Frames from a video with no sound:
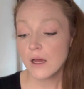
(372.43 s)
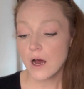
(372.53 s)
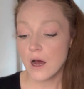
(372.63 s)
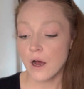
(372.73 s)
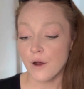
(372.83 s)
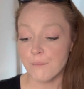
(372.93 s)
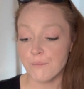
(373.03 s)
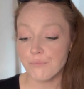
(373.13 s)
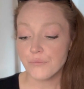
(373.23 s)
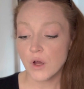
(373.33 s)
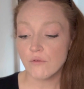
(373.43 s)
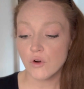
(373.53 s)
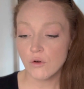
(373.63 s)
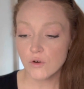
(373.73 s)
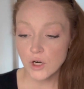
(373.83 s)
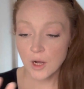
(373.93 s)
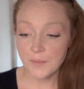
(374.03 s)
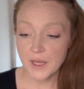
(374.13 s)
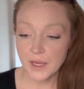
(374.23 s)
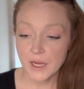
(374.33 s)
of
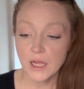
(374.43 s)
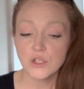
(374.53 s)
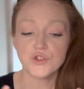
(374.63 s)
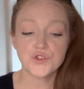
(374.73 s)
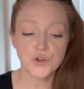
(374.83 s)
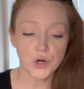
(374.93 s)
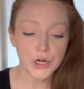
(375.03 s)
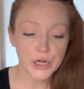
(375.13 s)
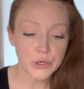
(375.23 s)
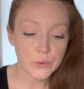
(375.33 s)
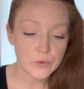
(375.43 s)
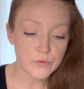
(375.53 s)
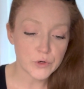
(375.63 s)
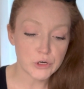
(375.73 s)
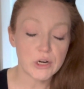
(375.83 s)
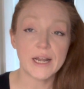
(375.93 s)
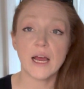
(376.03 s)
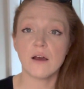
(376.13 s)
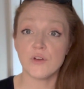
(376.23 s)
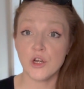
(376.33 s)
overcoming, starting over, and
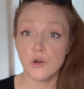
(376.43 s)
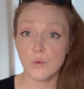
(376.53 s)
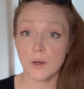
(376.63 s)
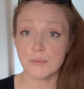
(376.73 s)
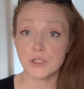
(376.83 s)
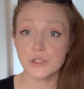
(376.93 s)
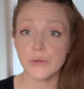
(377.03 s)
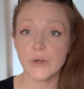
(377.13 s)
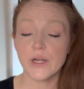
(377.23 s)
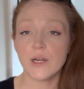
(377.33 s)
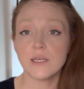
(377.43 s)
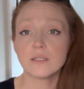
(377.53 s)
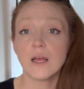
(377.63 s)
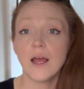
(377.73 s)
having new opportunities,